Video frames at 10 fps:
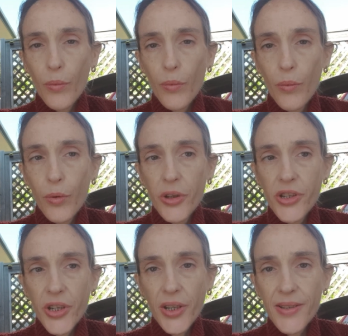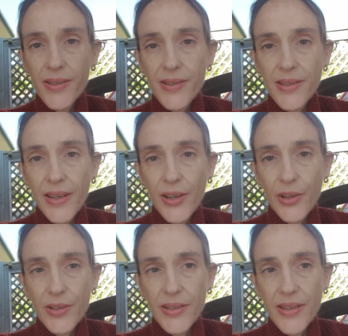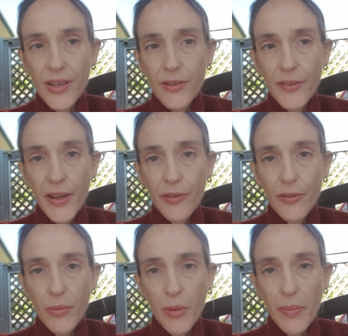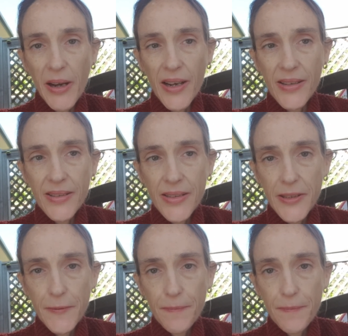Would you consider yourself healed from the past?